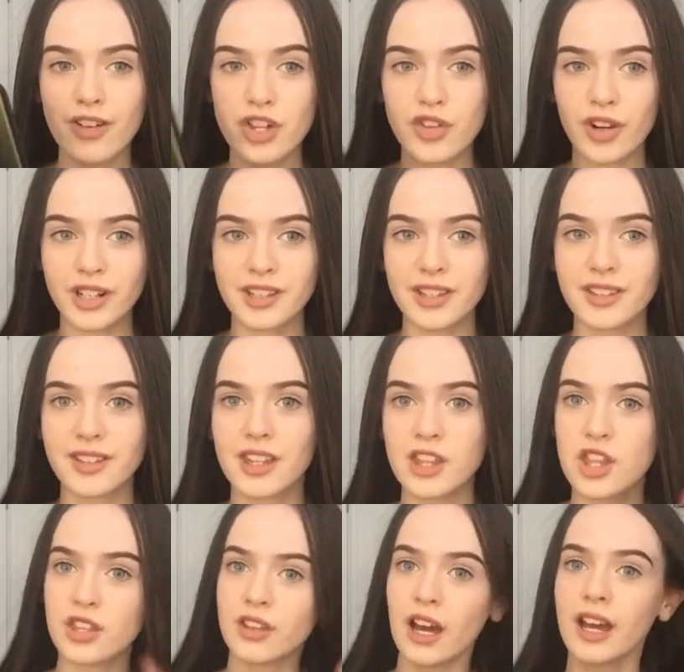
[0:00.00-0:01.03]
It straightens it
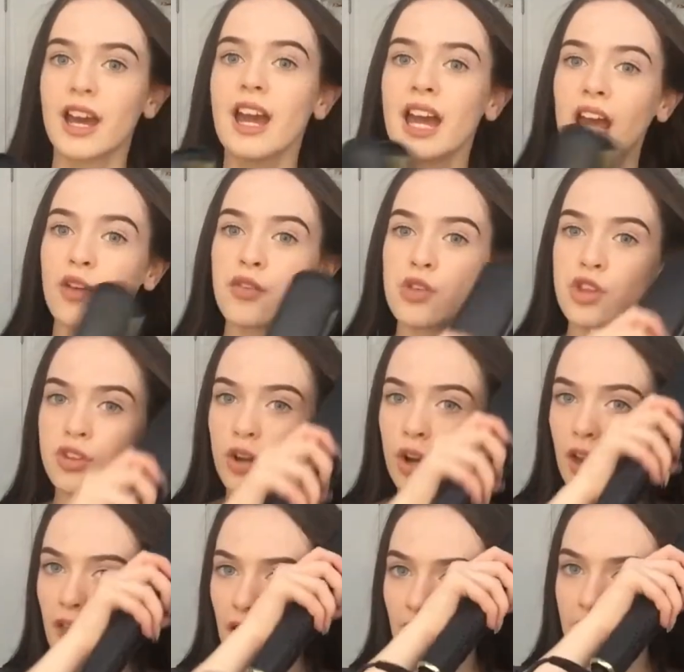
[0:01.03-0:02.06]
just like, if you just go
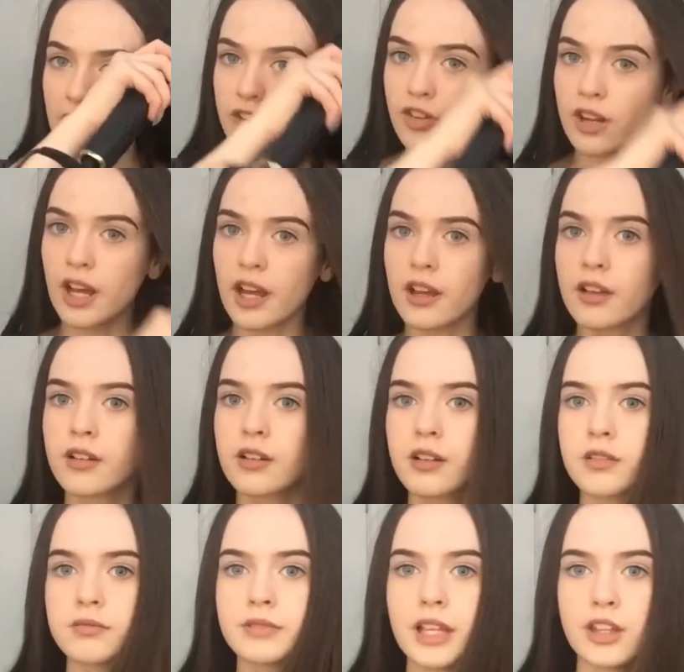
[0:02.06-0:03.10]
like that, literally,
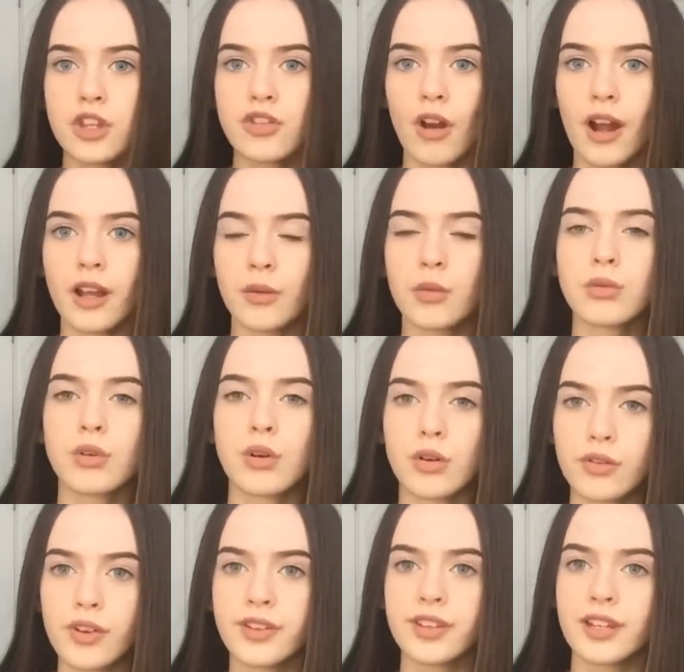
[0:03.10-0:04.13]
dead straight. Well, not
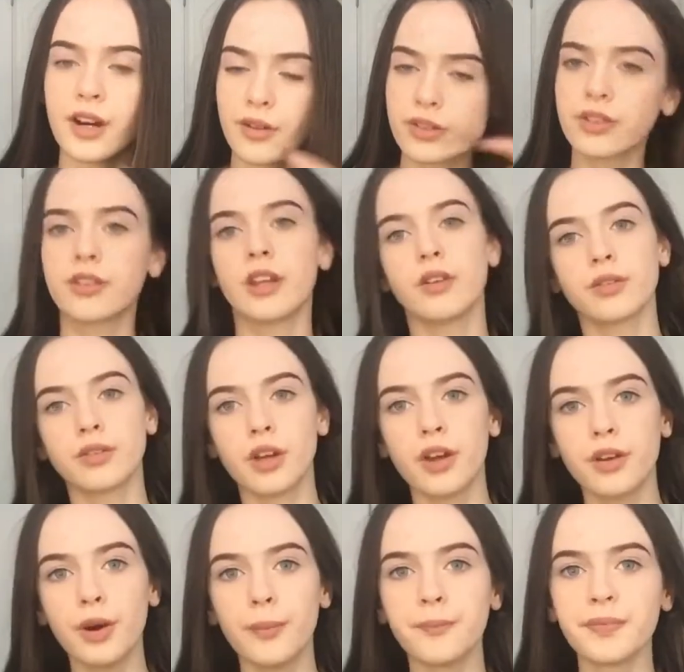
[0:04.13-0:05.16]
obviously now, because they're not
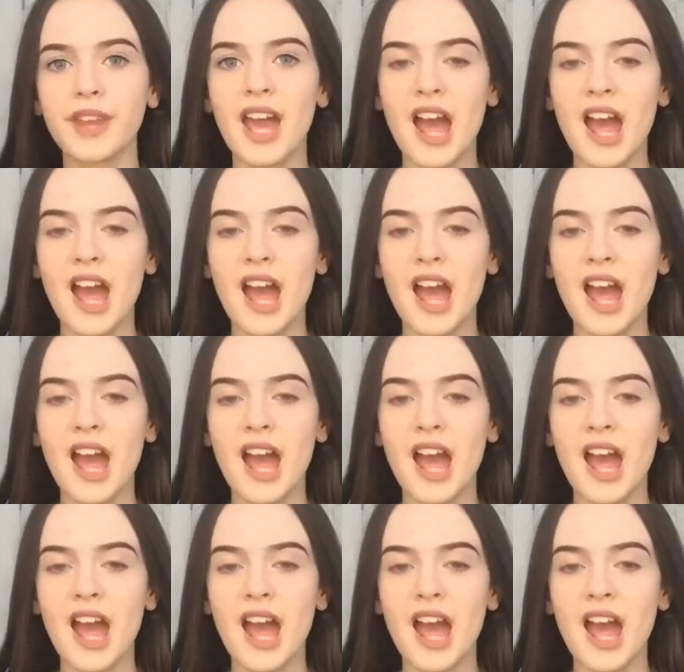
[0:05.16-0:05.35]
turned on.